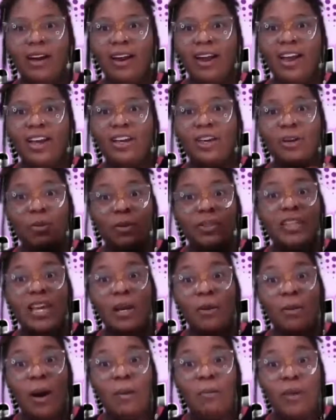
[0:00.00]
You were thinking
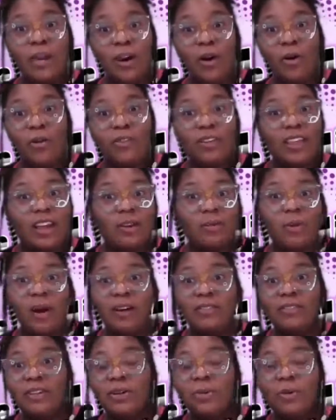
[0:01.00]
about me over there,
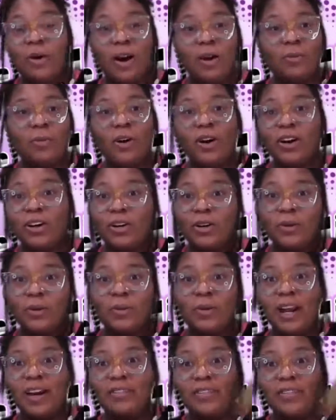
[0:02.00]
wherever you are at work or
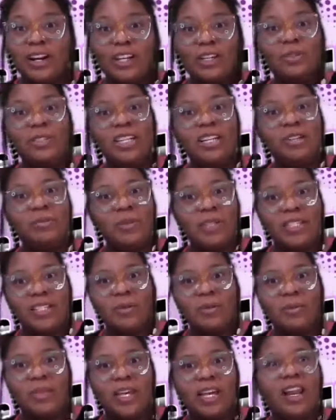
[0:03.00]
whatever. You sent me
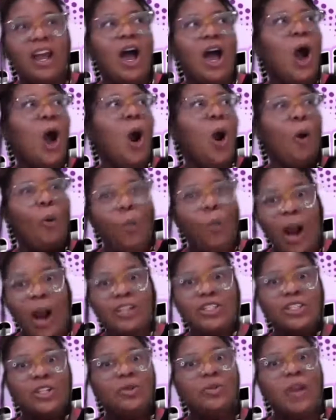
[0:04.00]
something. Wow.
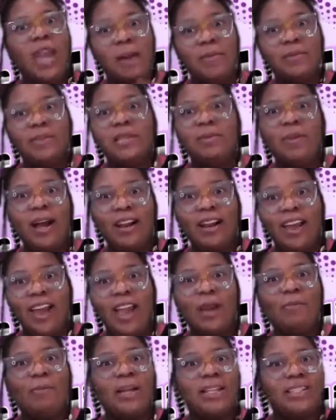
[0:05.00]
So you came to my
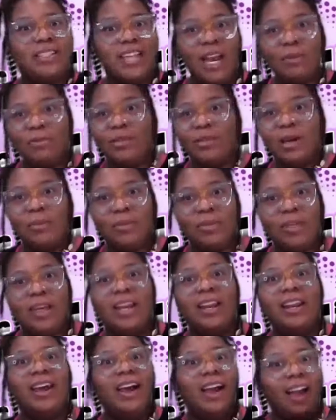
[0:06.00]
name and typed
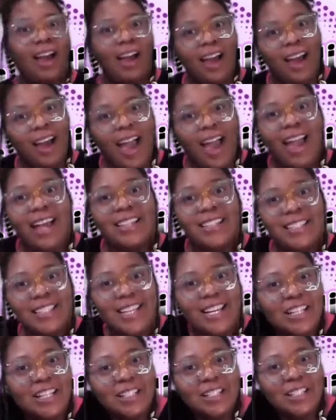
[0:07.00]
something and
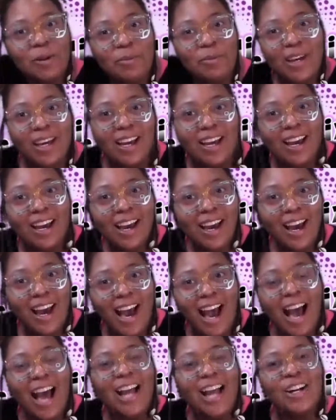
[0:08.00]
sent it to me.
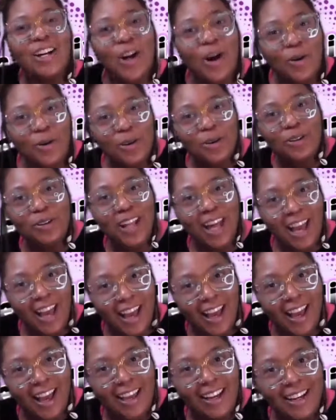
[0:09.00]
I know you
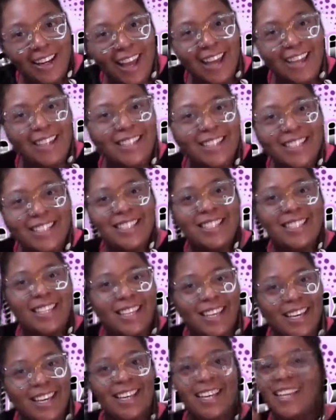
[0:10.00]
lying. Like, just,
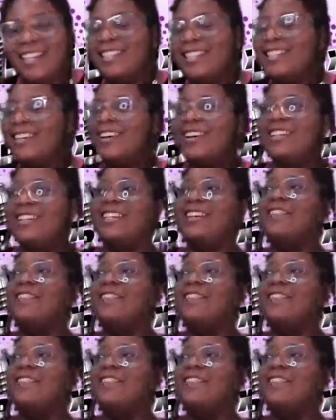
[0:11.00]
it's crazy.